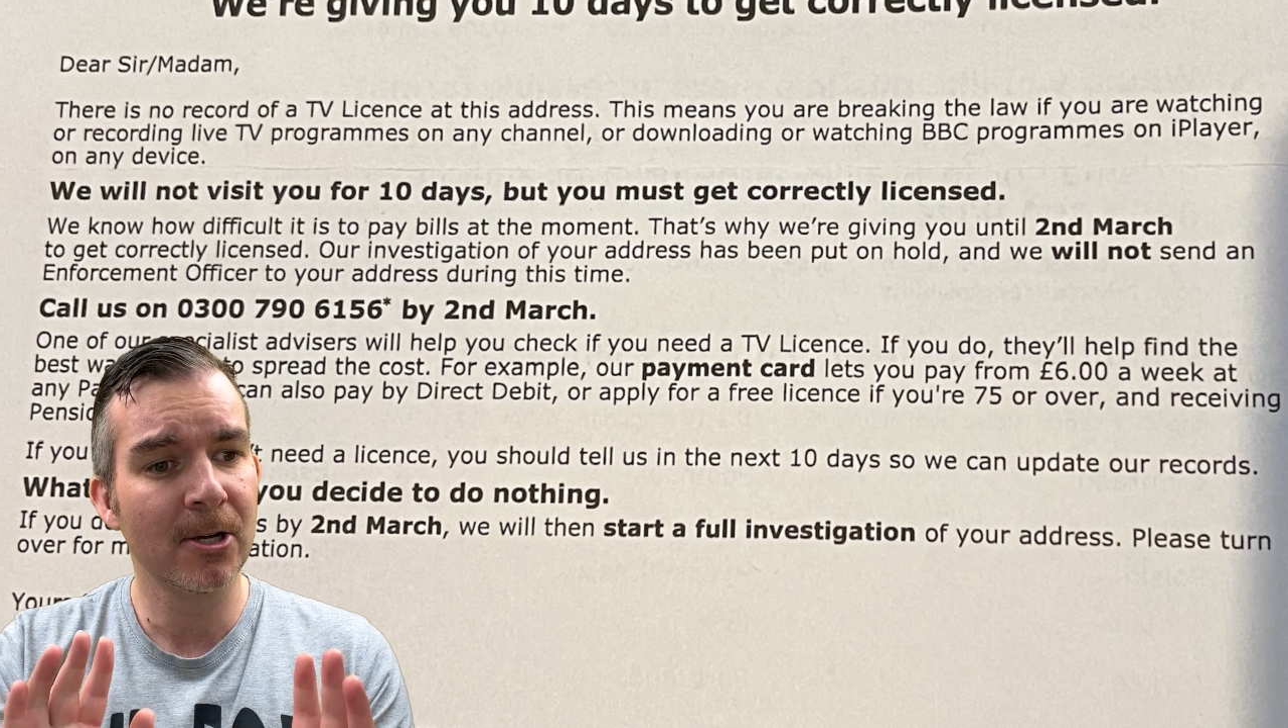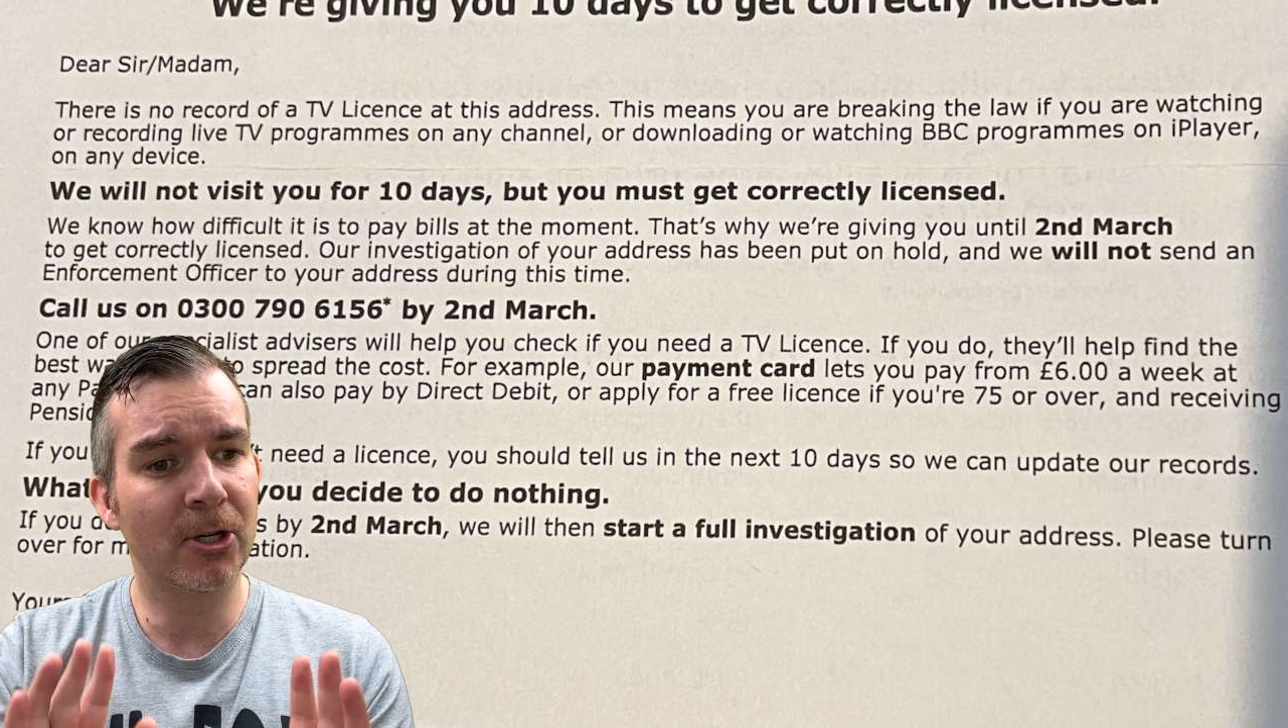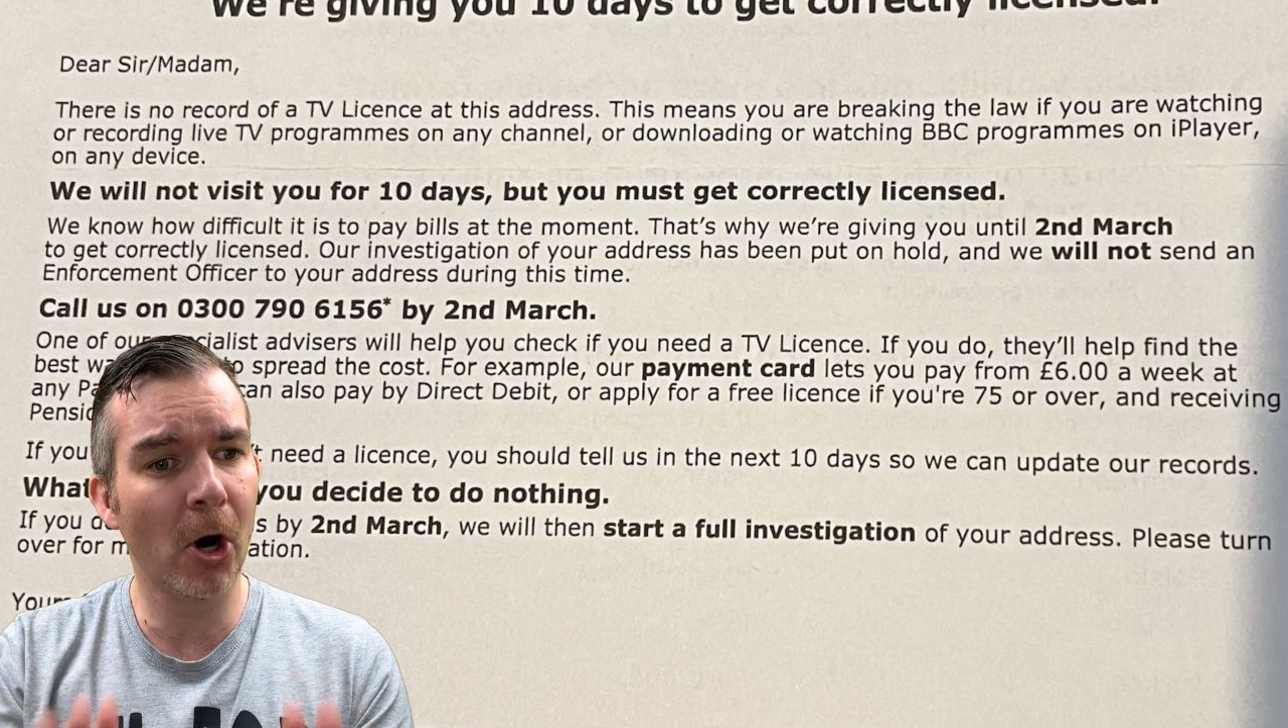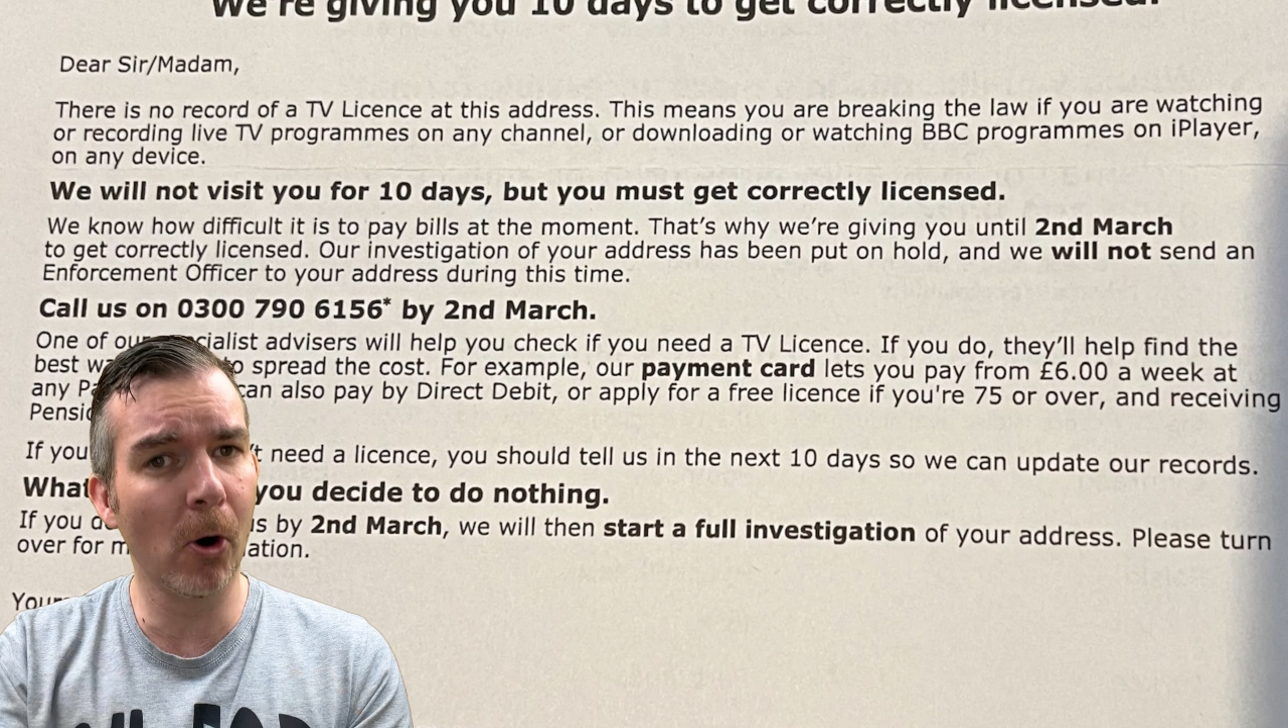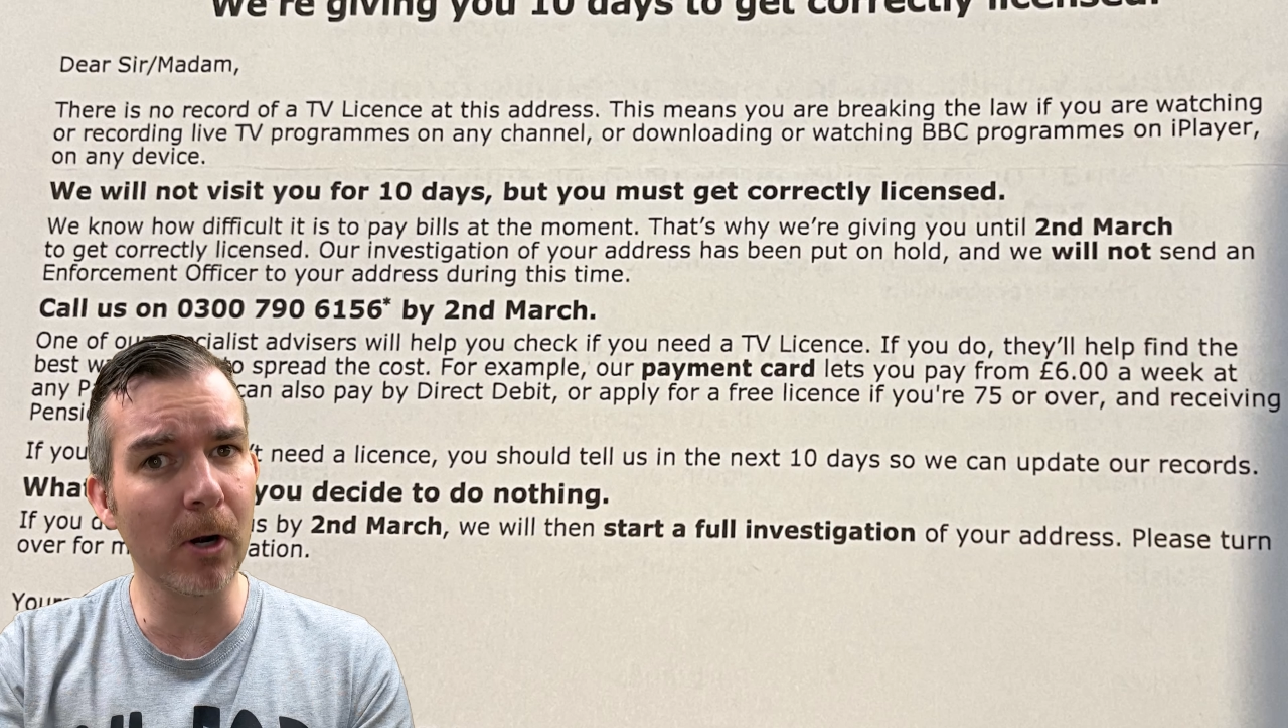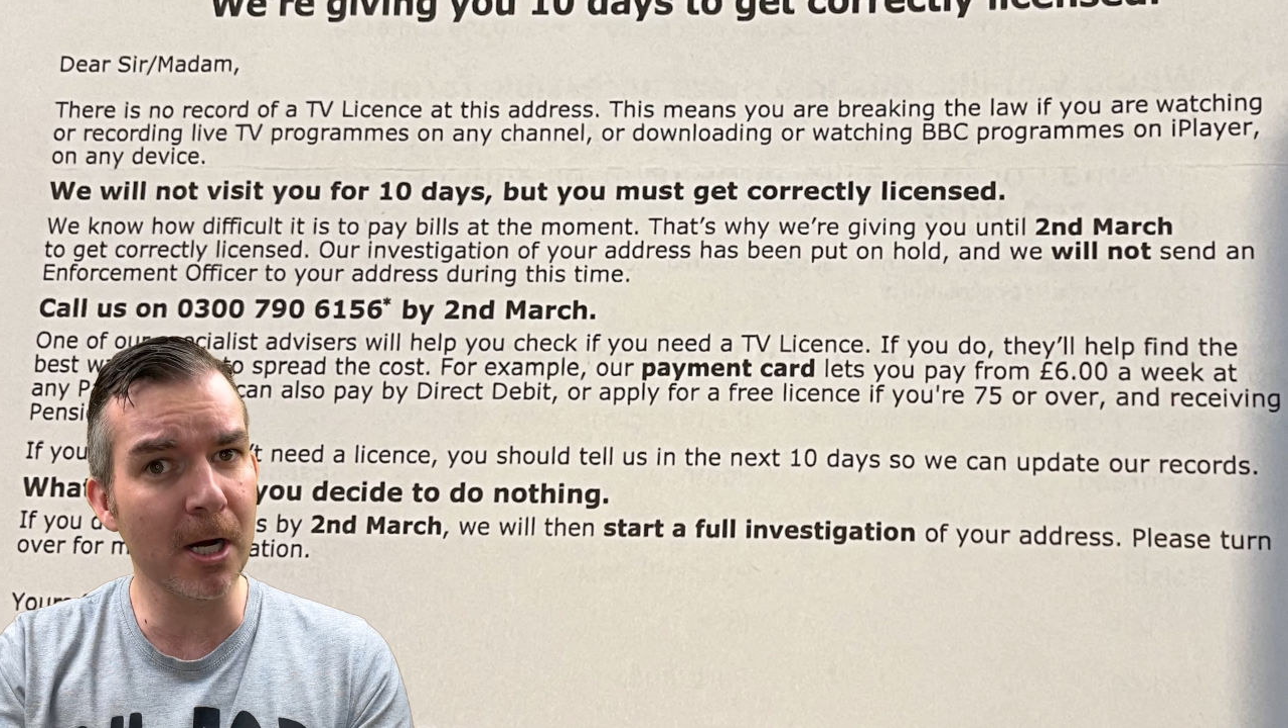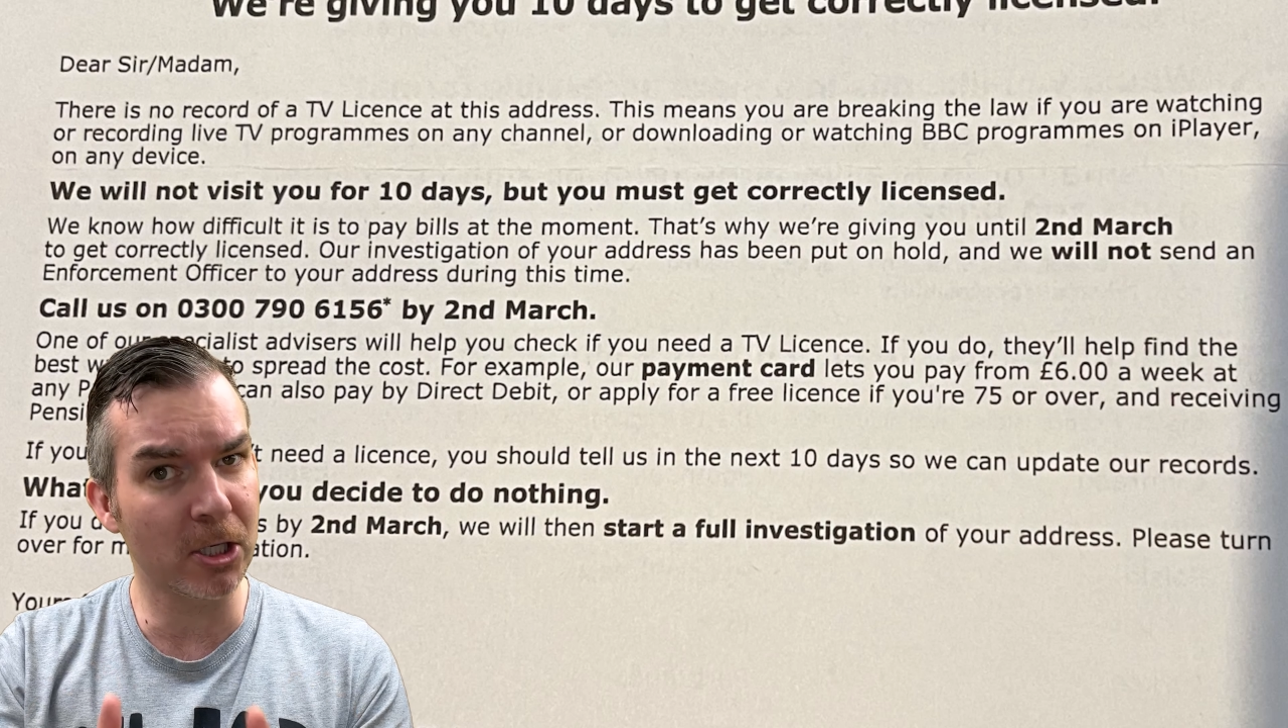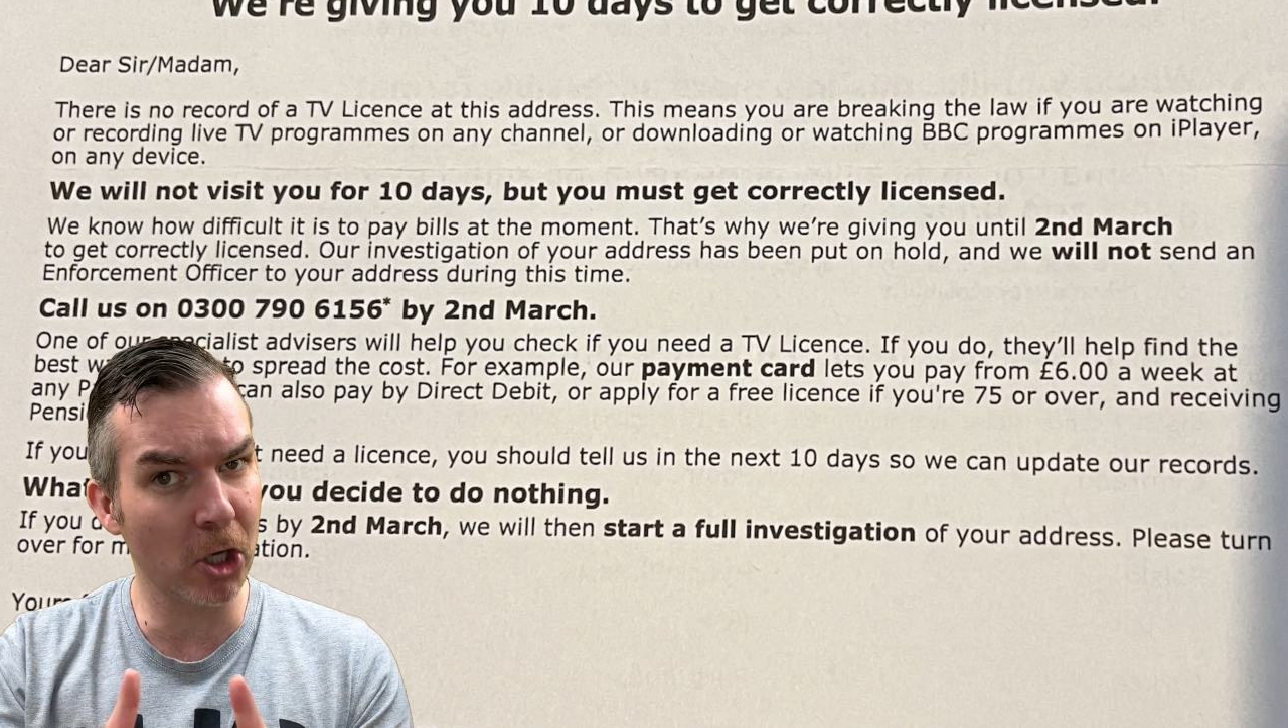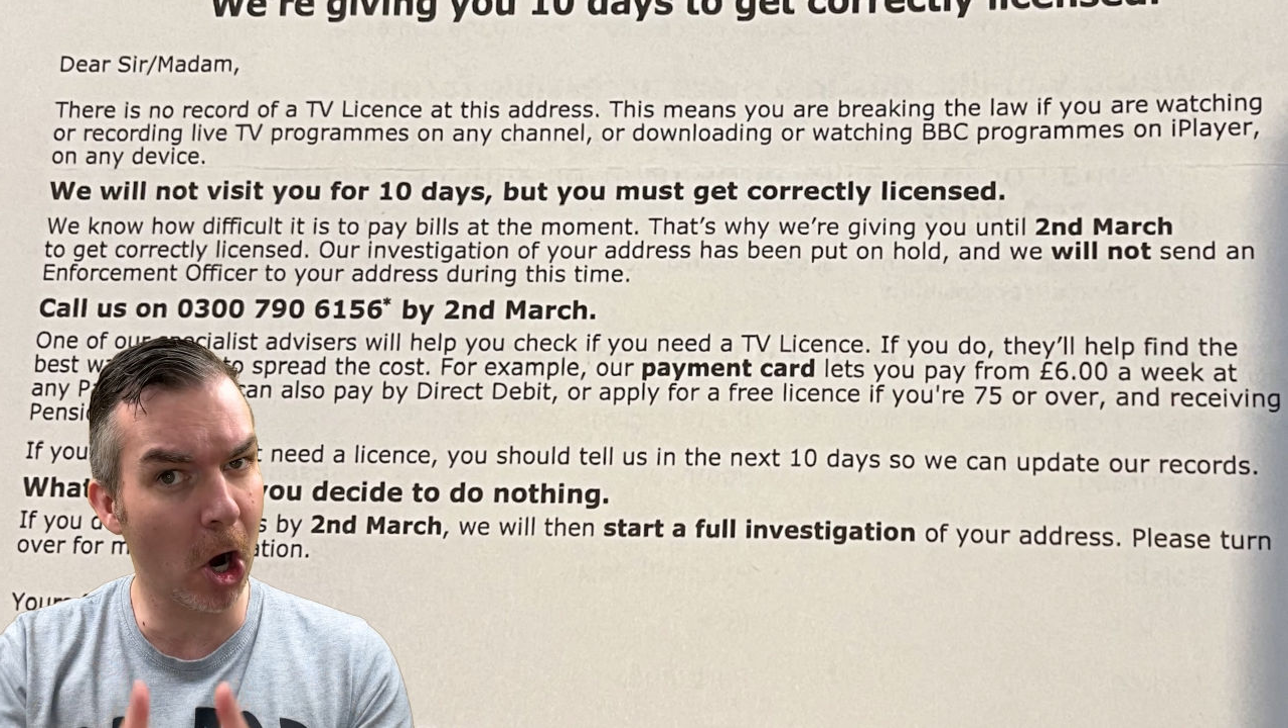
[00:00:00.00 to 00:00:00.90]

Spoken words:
call us